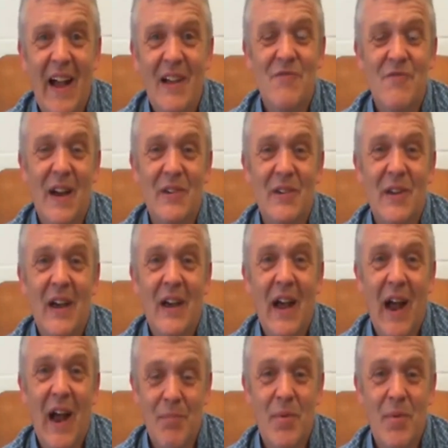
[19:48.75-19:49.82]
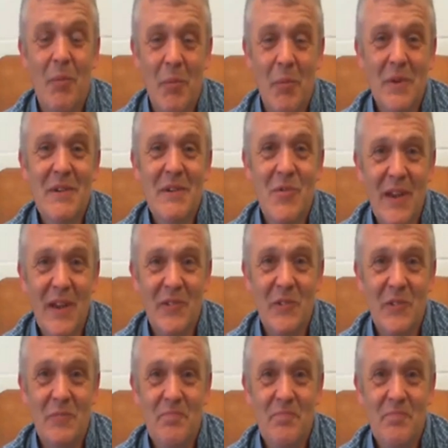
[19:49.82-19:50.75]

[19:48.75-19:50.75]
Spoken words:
In fact, I probably will.